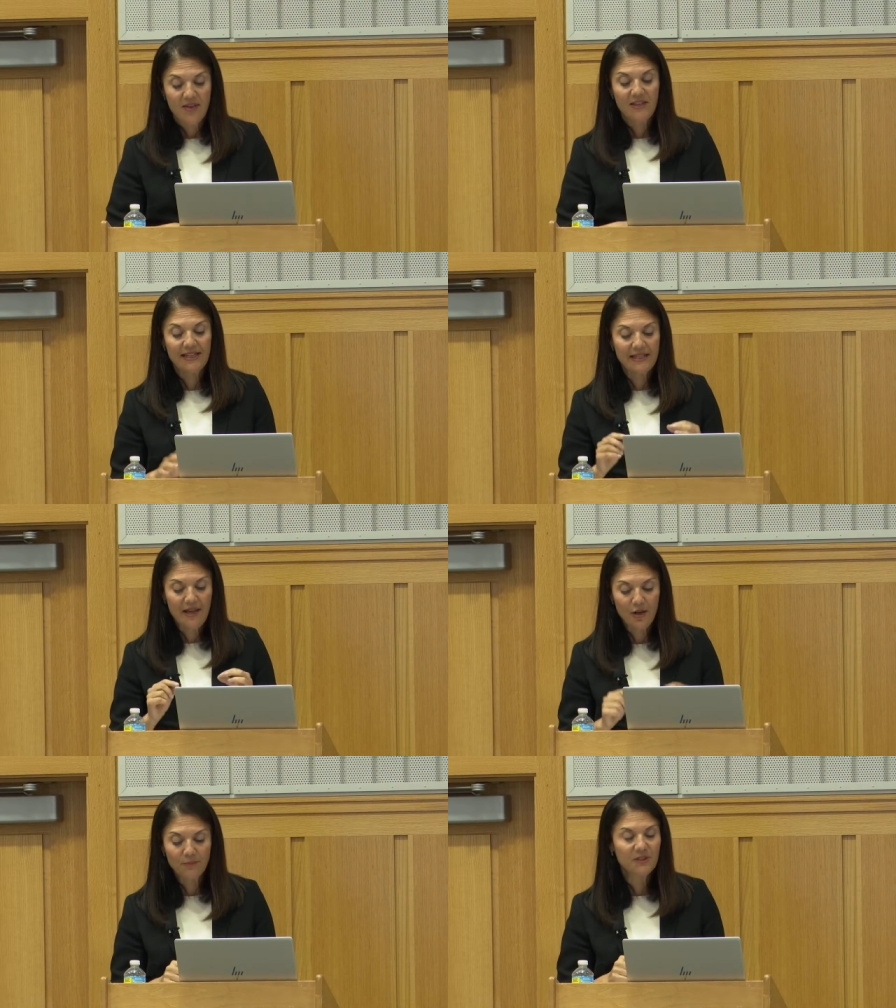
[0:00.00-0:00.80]
that can
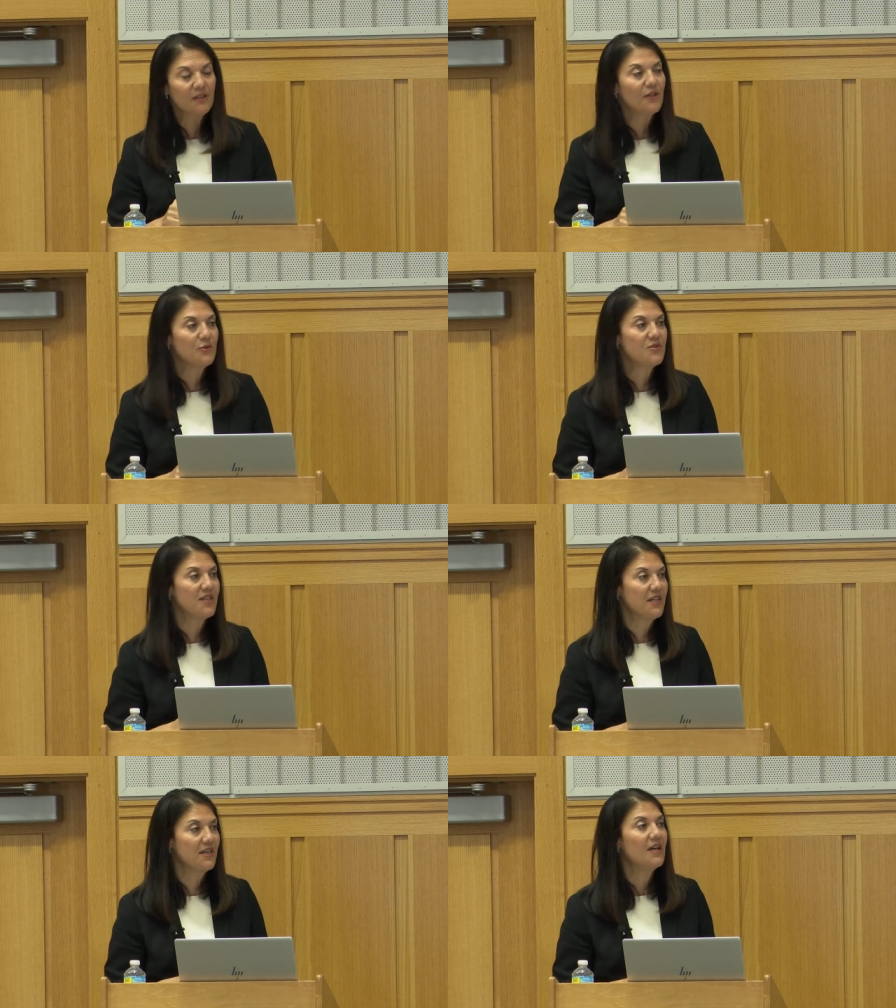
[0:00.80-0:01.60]
help to close
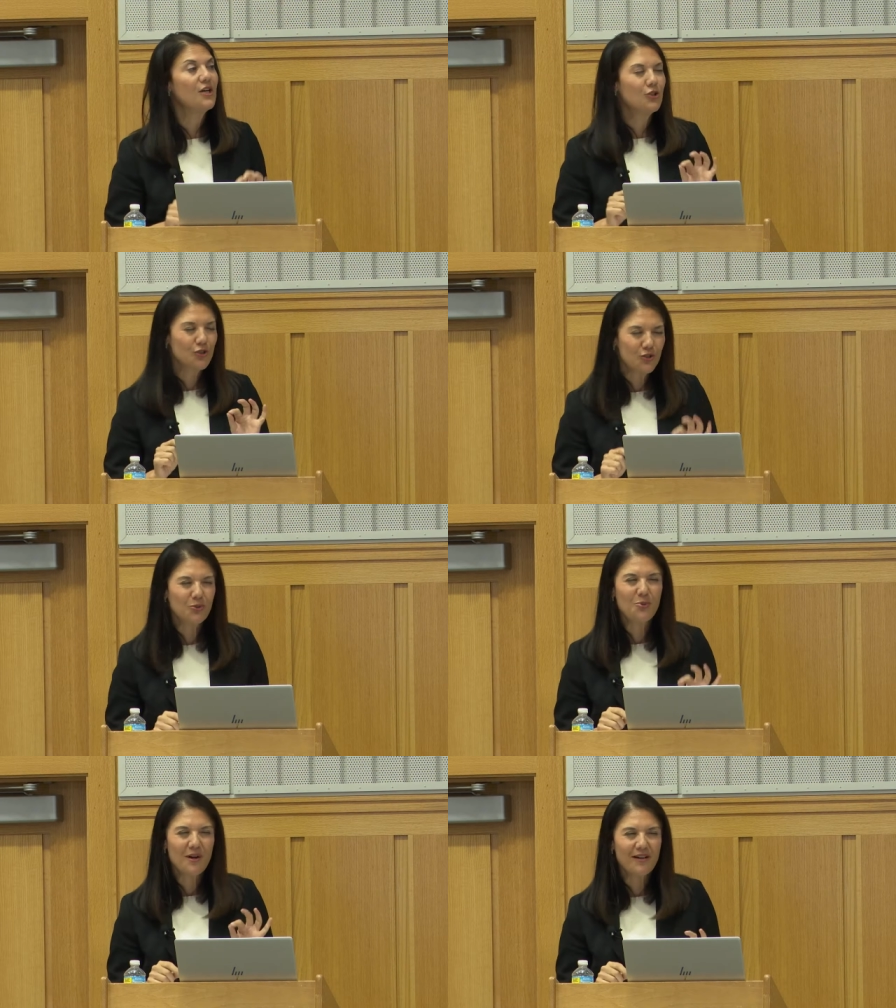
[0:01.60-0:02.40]
the
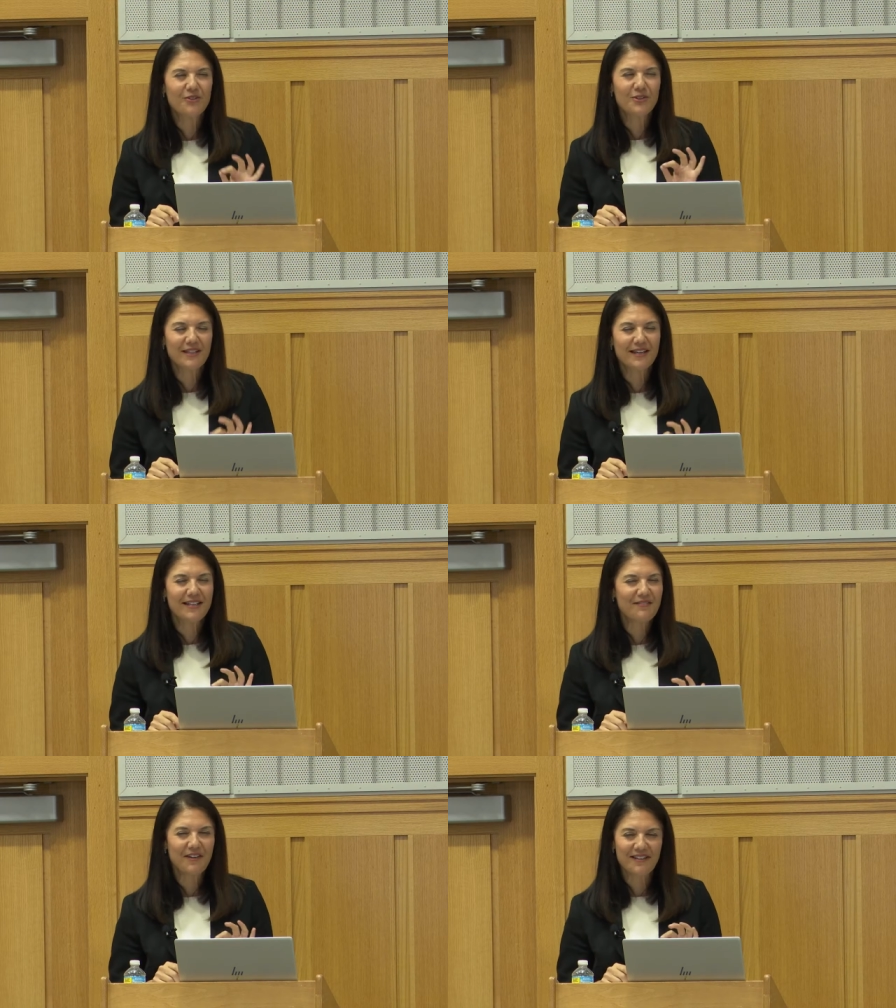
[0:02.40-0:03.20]

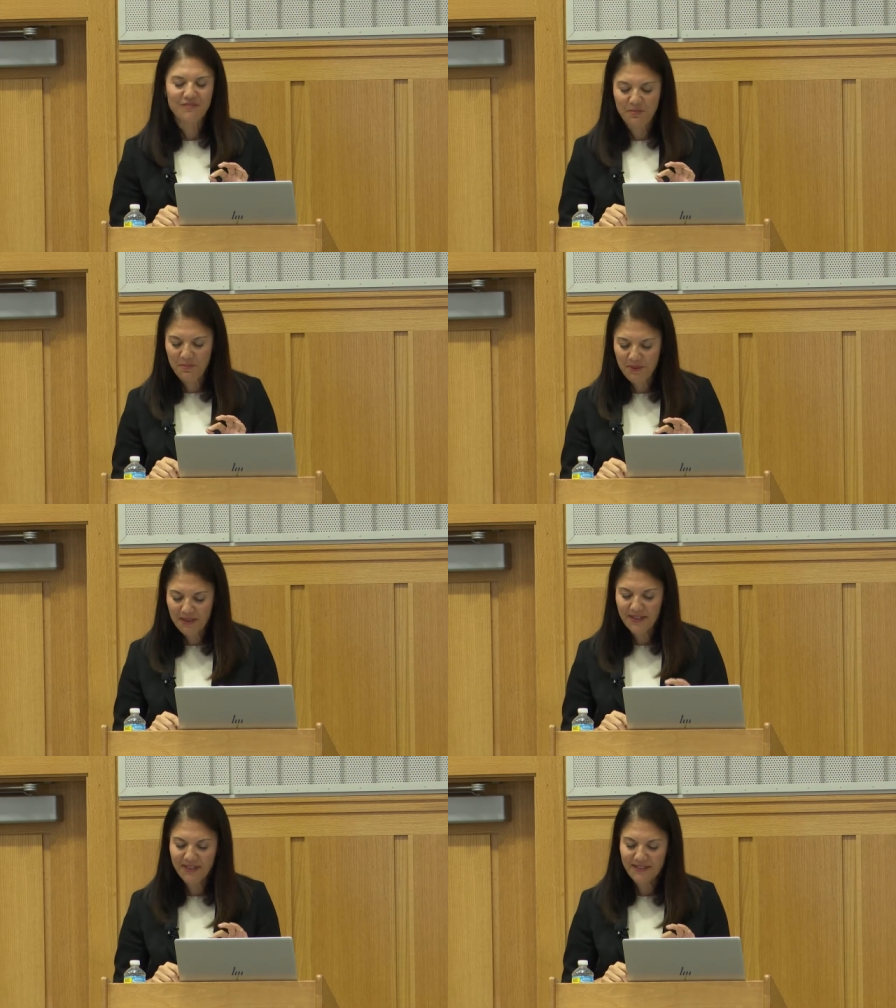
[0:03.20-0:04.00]
$285
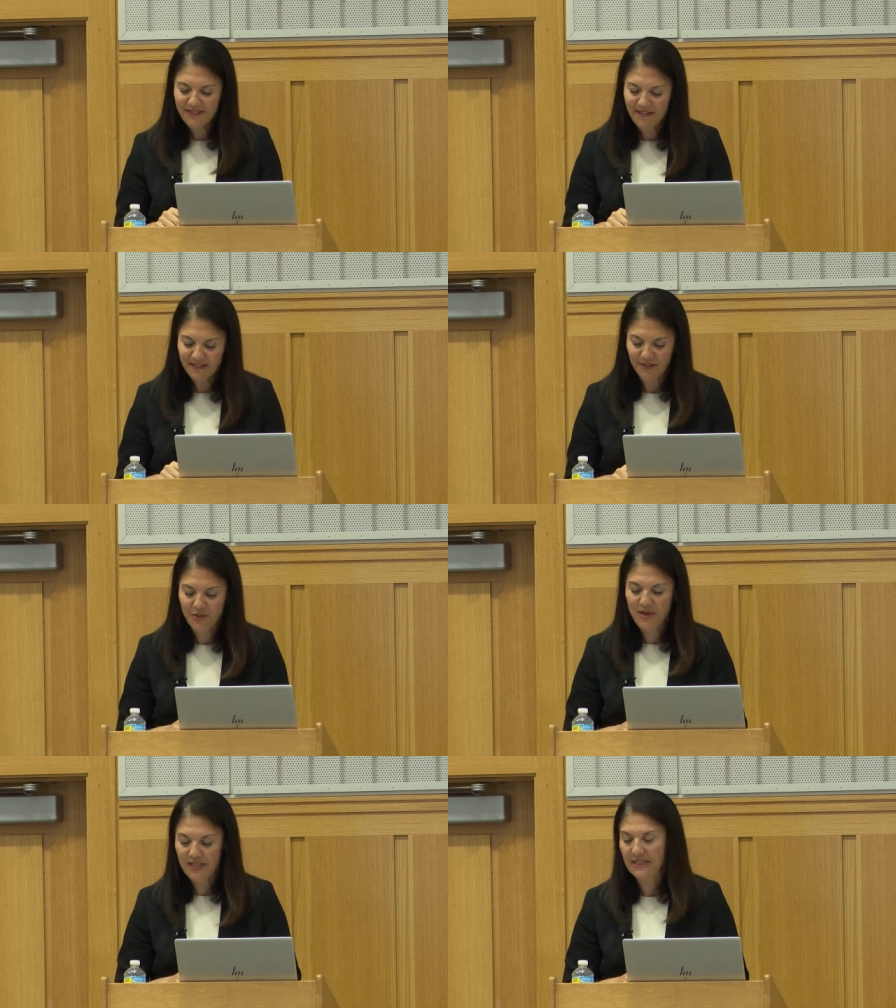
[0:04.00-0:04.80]
billion
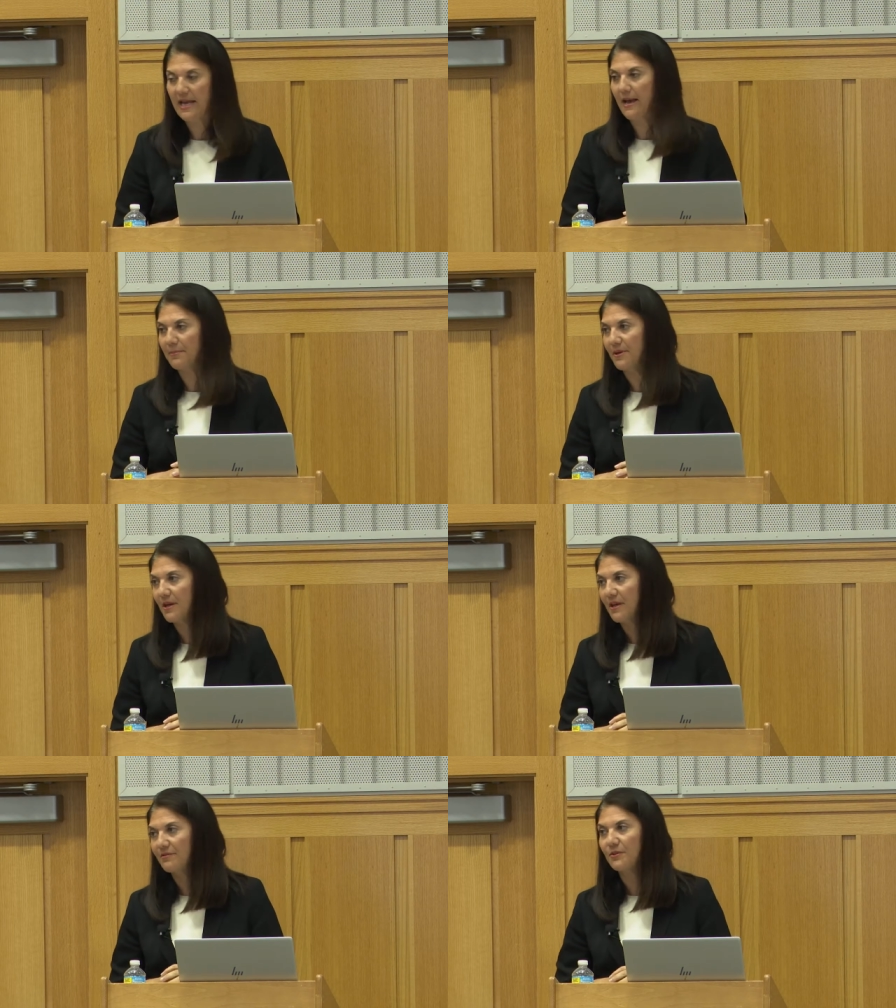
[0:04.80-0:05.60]
credit gap
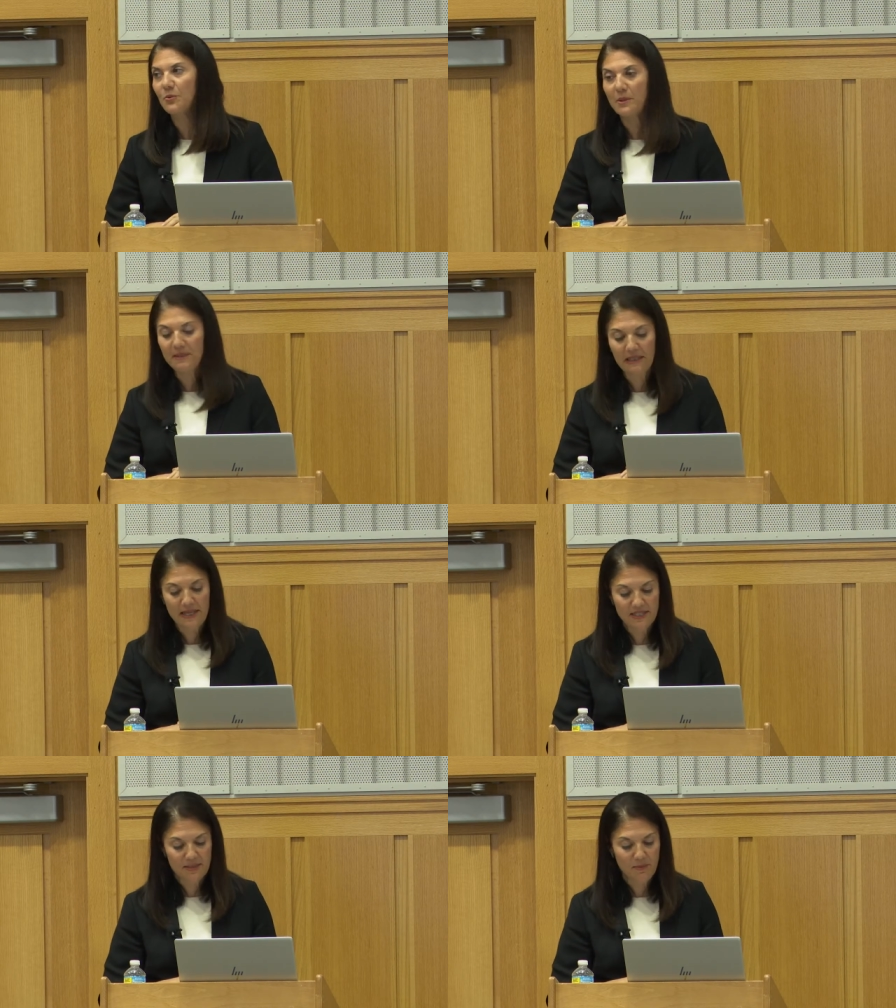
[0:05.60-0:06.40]
for
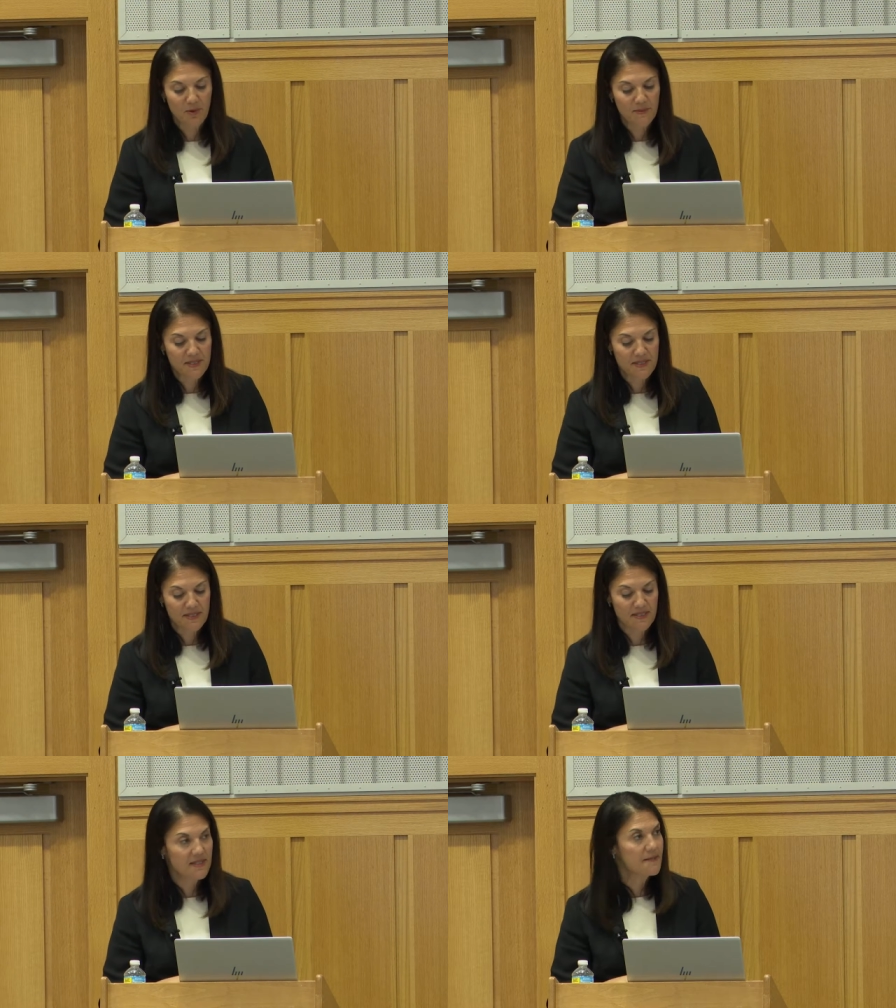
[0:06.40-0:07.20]
women-led small
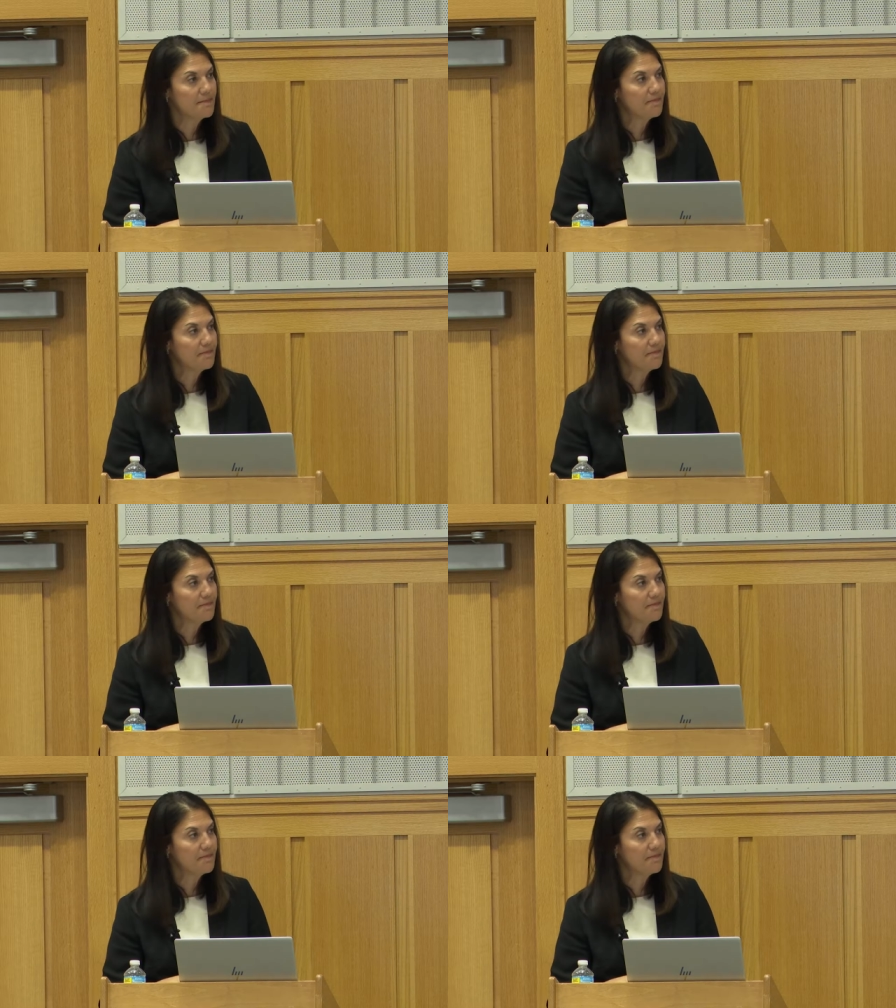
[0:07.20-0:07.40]
businesses.